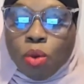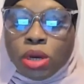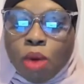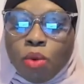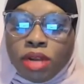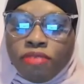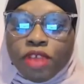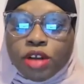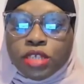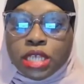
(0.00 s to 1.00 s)
What I want
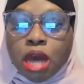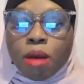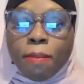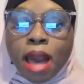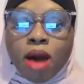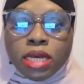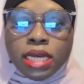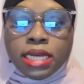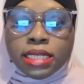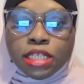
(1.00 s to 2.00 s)
to first talk about
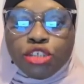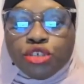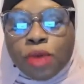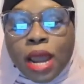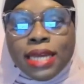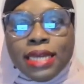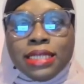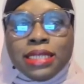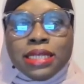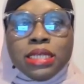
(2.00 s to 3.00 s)
is the
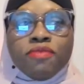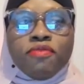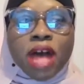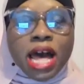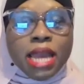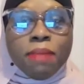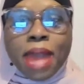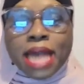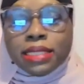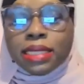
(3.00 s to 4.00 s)
trying to
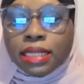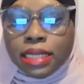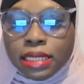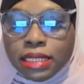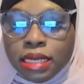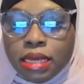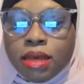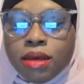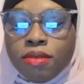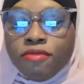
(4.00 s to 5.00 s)
define masculinity